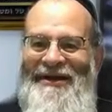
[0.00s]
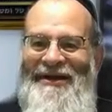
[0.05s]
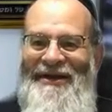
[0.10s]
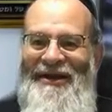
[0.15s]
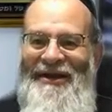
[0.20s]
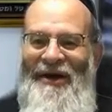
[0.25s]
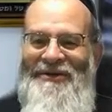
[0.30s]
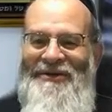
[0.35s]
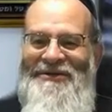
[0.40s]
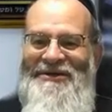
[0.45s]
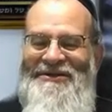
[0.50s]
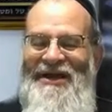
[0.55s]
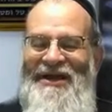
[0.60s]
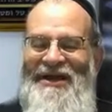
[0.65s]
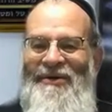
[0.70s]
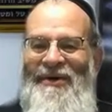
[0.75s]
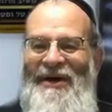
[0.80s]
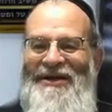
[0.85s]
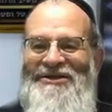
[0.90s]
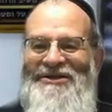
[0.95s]
No, there's a
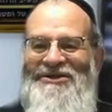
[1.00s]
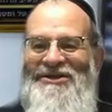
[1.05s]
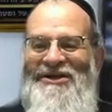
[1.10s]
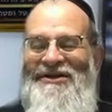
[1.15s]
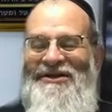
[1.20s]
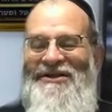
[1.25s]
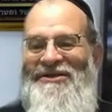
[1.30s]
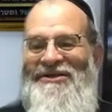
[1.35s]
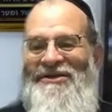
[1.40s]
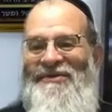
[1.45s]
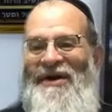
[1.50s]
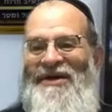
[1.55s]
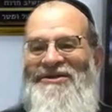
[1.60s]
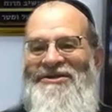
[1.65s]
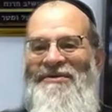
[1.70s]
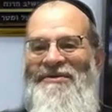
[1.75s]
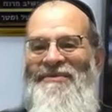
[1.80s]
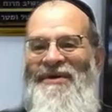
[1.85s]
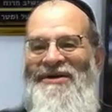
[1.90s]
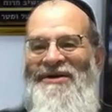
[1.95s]
question of
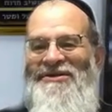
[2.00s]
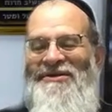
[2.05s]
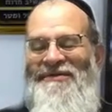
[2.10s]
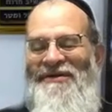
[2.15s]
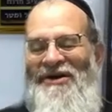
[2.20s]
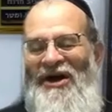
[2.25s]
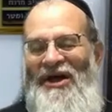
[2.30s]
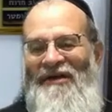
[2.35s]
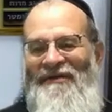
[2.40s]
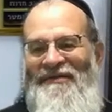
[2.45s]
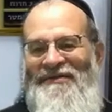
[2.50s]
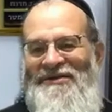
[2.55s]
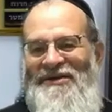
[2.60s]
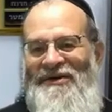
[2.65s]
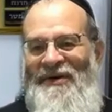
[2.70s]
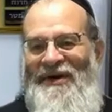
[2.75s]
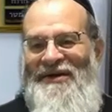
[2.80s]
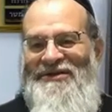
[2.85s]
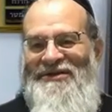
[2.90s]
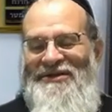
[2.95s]
Basar B'Cholam. There's a
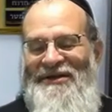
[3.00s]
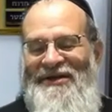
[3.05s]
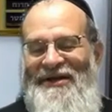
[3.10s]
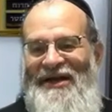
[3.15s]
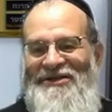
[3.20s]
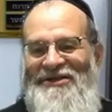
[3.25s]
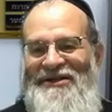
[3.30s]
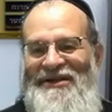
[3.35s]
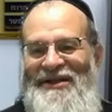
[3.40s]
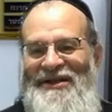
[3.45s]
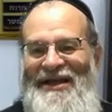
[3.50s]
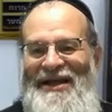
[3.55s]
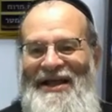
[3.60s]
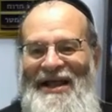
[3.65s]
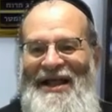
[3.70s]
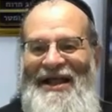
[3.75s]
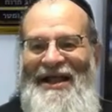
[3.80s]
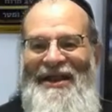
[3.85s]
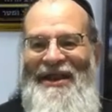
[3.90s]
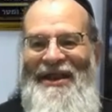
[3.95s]
question actually
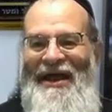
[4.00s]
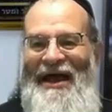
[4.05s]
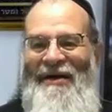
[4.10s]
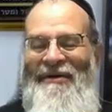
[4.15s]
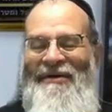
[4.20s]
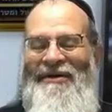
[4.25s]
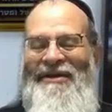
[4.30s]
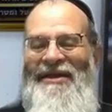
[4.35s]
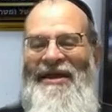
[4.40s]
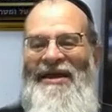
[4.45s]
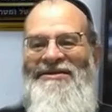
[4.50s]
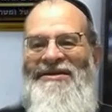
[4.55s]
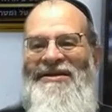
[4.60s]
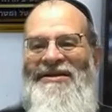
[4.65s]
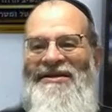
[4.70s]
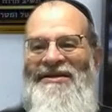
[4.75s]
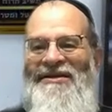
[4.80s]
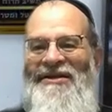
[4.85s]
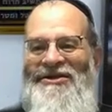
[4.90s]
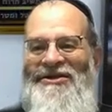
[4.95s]
nowadays
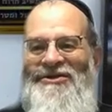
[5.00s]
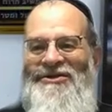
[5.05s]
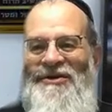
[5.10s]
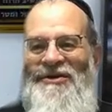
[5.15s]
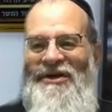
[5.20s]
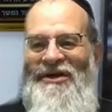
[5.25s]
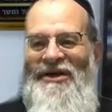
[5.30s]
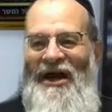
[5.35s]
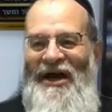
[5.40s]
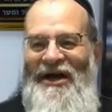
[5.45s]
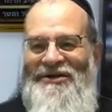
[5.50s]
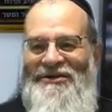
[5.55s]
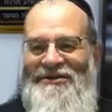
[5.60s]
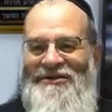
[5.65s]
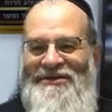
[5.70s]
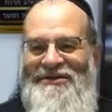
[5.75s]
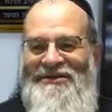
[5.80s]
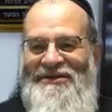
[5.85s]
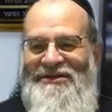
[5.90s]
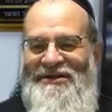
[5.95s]
in industrial
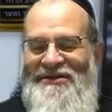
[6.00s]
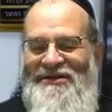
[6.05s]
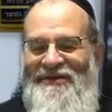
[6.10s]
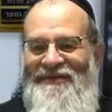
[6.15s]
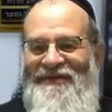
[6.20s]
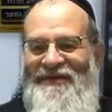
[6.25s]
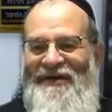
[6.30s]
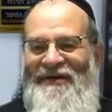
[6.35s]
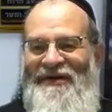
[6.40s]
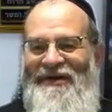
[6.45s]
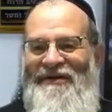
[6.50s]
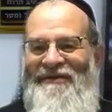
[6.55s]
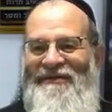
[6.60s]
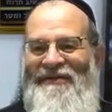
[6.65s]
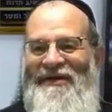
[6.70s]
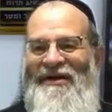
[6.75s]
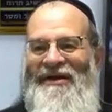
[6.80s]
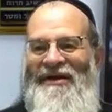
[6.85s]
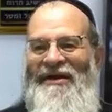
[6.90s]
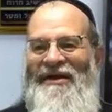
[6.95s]
kashrus. This is a very,
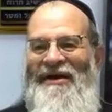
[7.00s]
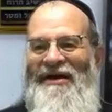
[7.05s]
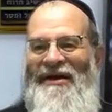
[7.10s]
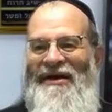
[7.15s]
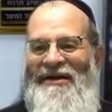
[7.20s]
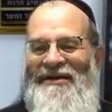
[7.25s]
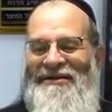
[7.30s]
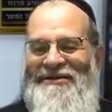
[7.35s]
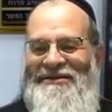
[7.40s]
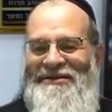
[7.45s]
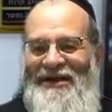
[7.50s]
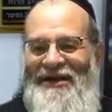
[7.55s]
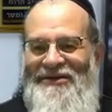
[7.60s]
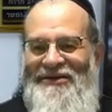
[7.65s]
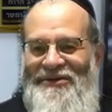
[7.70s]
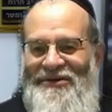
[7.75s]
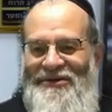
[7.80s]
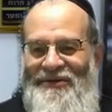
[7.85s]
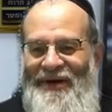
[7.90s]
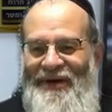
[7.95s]
very
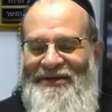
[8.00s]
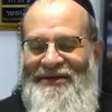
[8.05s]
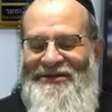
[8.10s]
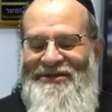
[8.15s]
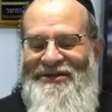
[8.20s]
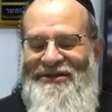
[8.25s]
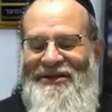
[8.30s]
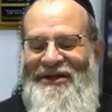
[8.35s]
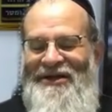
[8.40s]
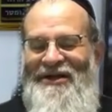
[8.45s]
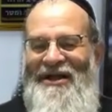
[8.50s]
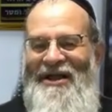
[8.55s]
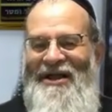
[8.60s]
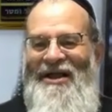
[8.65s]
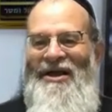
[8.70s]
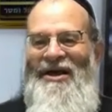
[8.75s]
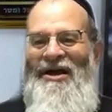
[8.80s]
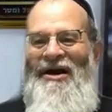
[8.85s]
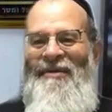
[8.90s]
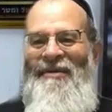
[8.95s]
central question
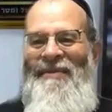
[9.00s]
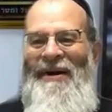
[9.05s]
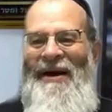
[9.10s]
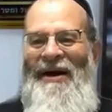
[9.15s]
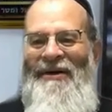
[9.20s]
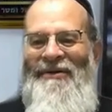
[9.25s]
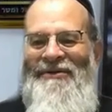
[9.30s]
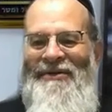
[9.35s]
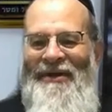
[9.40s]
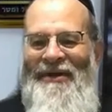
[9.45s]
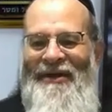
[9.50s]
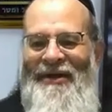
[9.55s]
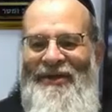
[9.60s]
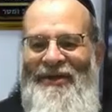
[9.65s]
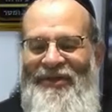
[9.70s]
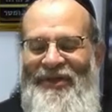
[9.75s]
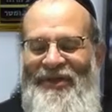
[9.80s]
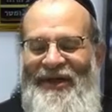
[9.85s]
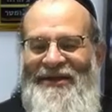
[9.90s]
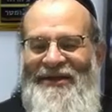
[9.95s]
about
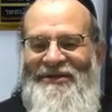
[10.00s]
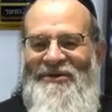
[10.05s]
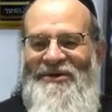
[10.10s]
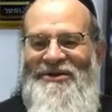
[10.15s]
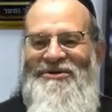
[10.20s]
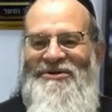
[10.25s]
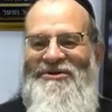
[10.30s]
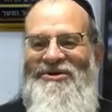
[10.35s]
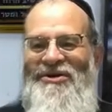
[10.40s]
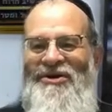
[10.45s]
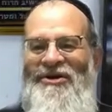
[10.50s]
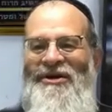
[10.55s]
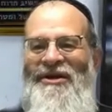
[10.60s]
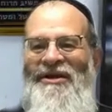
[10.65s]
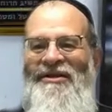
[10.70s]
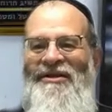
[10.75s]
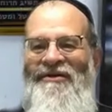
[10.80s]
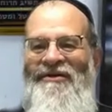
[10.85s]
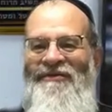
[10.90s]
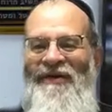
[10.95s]
things which turn
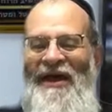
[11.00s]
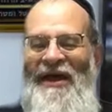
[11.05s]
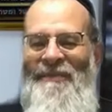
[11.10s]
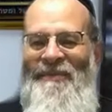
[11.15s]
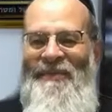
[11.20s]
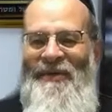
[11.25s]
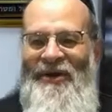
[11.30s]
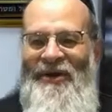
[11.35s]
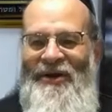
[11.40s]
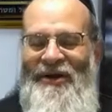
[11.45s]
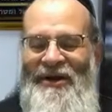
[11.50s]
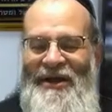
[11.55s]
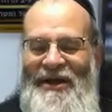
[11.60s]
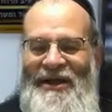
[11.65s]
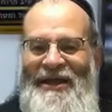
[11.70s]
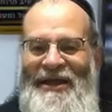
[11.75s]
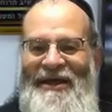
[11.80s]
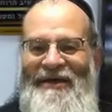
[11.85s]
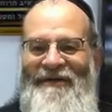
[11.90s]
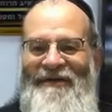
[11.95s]
into vapor
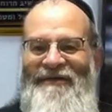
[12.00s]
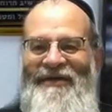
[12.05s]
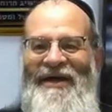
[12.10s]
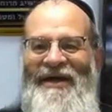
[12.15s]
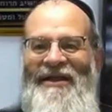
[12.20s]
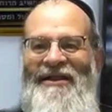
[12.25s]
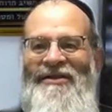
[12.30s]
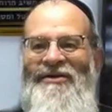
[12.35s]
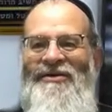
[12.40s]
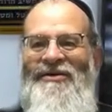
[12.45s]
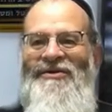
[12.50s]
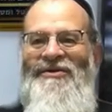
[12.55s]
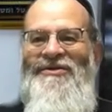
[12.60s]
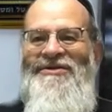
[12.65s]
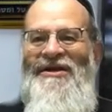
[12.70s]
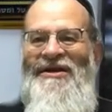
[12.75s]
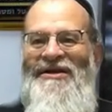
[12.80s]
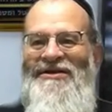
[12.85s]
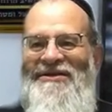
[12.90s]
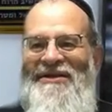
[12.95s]
if they lose
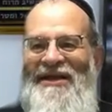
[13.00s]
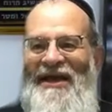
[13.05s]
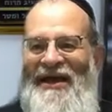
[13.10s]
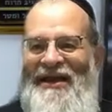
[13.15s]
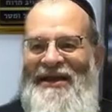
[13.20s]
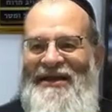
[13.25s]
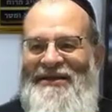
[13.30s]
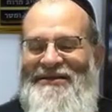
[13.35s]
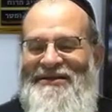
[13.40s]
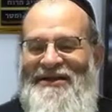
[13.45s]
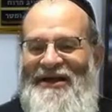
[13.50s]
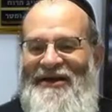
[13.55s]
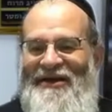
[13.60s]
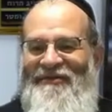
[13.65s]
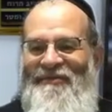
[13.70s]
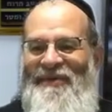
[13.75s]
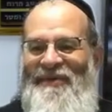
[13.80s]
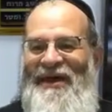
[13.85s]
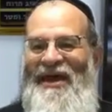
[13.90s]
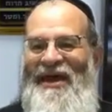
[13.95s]
their status
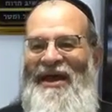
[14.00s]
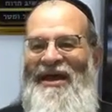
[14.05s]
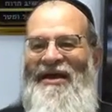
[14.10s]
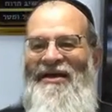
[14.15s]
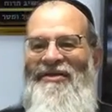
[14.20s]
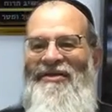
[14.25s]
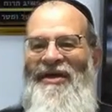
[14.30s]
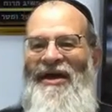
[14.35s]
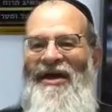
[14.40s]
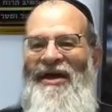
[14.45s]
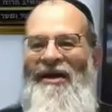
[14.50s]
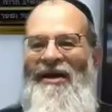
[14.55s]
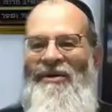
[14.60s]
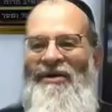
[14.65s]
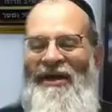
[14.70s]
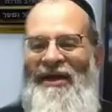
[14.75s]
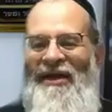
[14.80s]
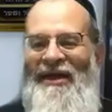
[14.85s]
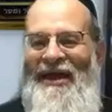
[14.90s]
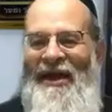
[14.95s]
of being that where
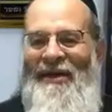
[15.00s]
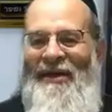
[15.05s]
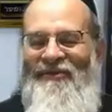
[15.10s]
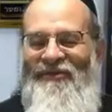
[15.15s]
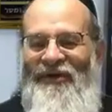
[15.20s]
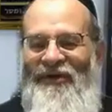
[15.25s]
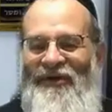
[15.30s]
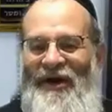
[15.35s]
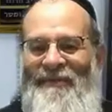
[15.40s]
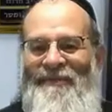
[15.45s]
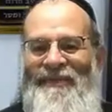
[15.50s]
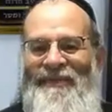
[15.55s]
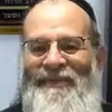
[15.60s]
they came from.